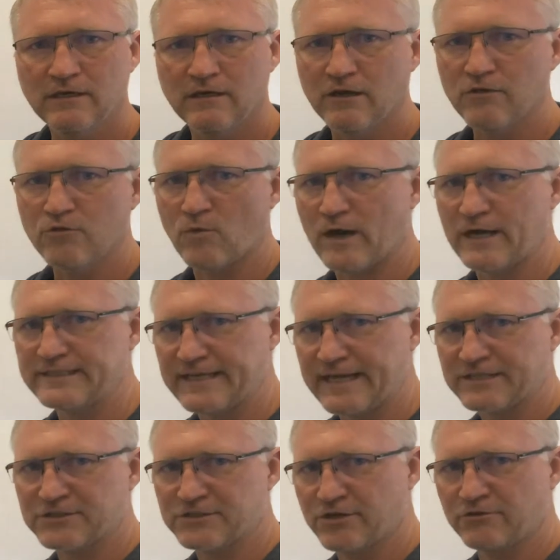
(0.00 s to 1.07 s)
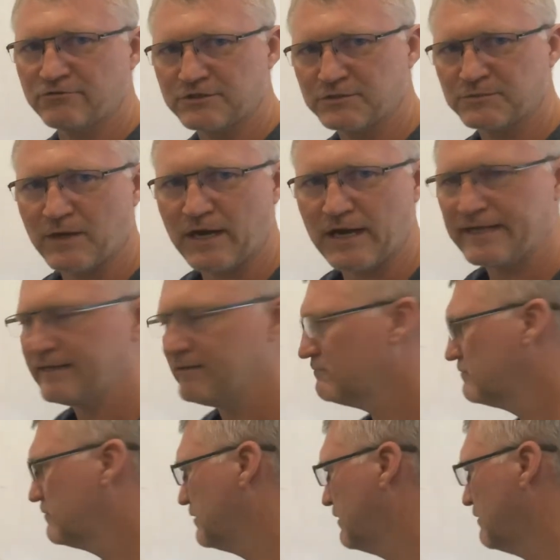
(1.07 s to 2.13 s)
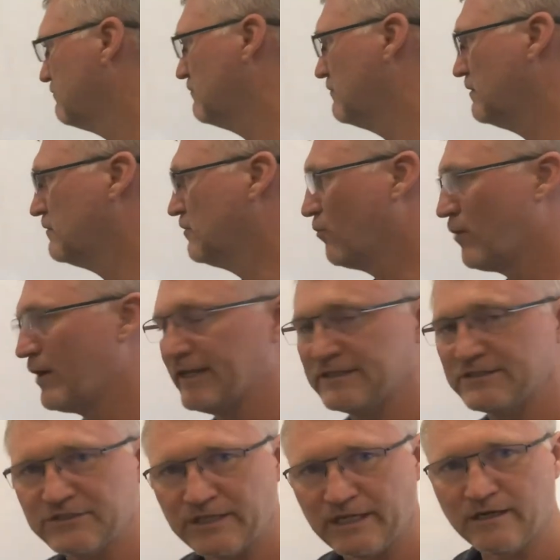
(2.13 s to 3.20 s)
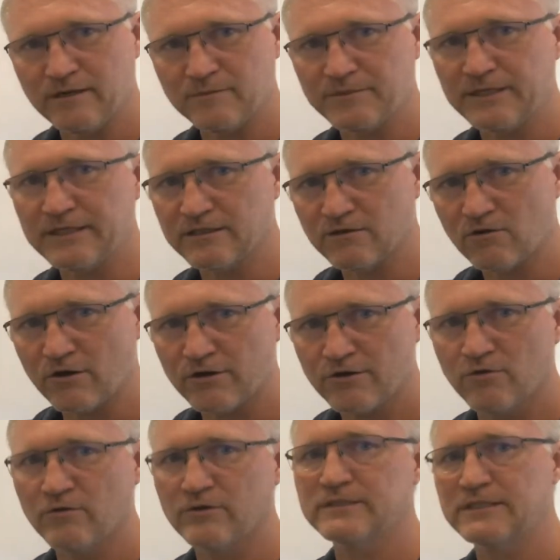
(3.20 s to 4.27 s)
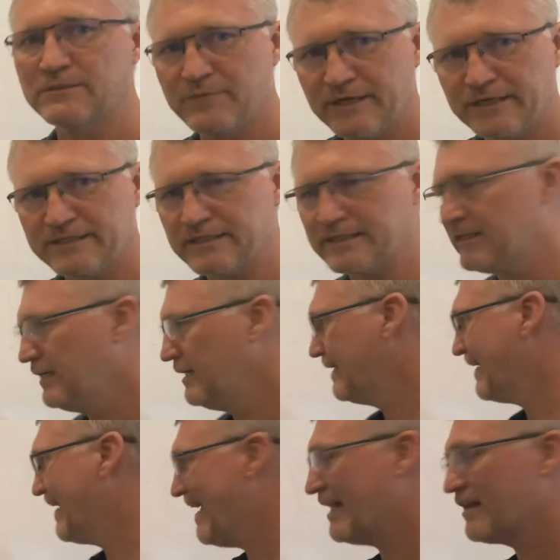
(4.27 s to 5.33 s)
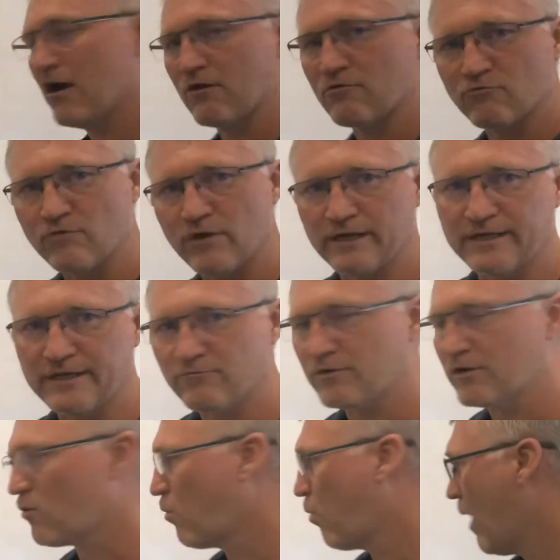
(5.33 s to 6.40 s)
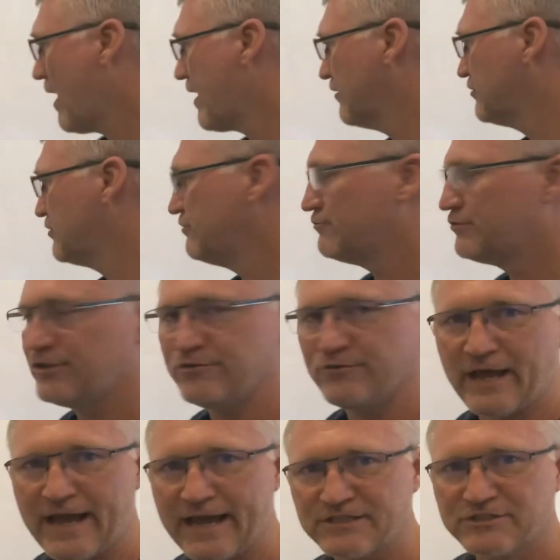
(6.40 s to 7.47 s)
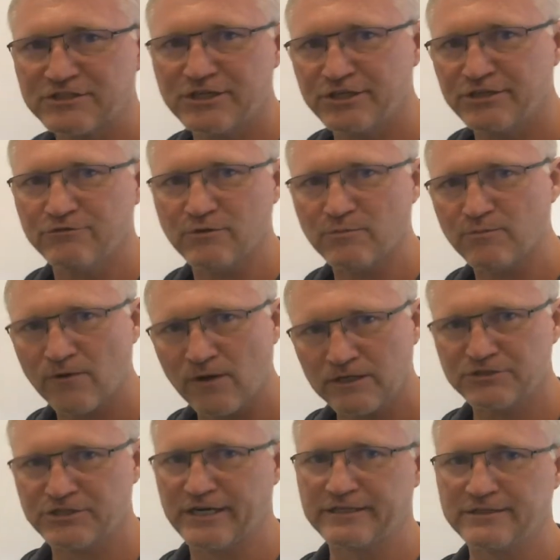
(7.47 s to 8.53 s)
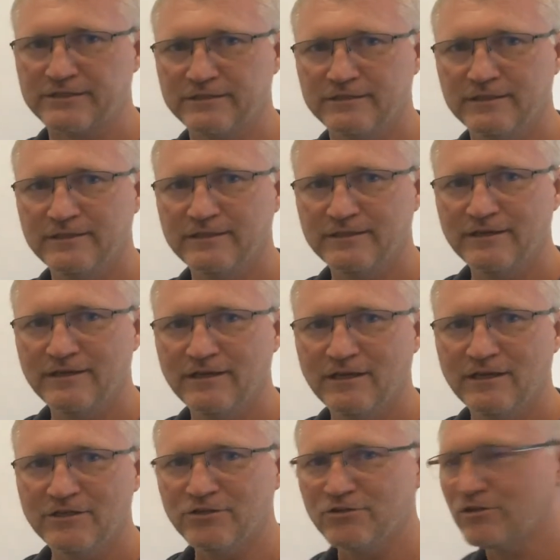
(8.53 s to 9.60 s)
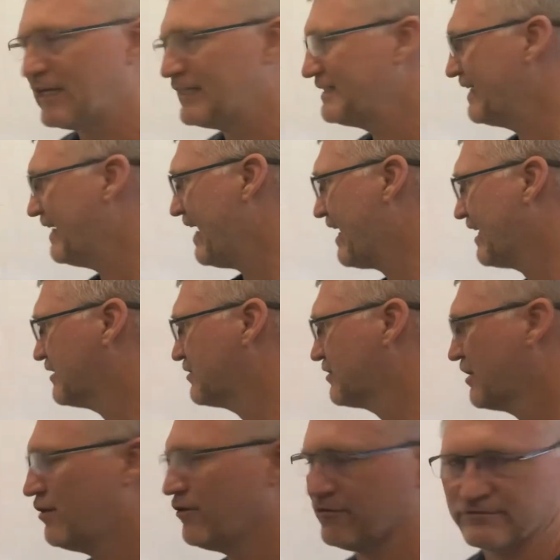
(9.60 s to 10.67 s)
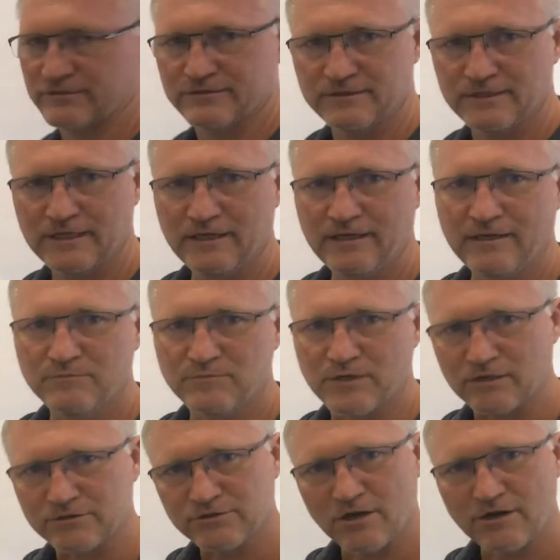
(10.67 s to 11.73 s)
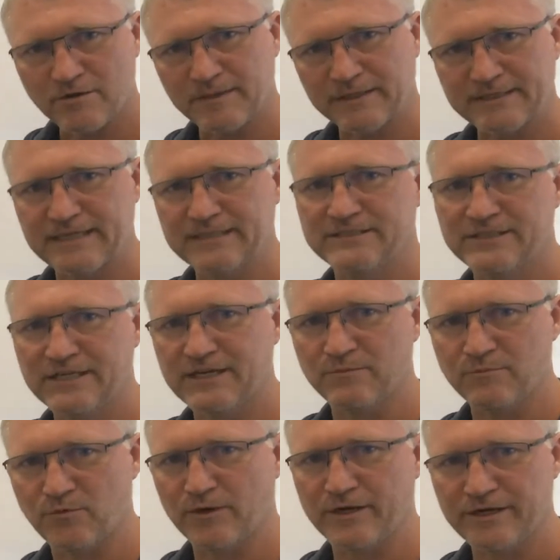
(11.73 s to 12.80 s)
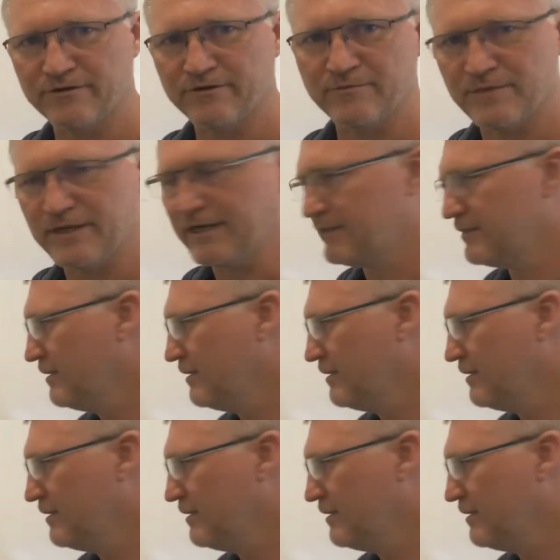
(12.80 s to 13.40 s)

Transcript: Otherwise, XcodeSpy, the way it's set up in the article and depicted, cannot run. It requires you to execute a project utilizing Xcode. But I'll talk about that second point here in a minute.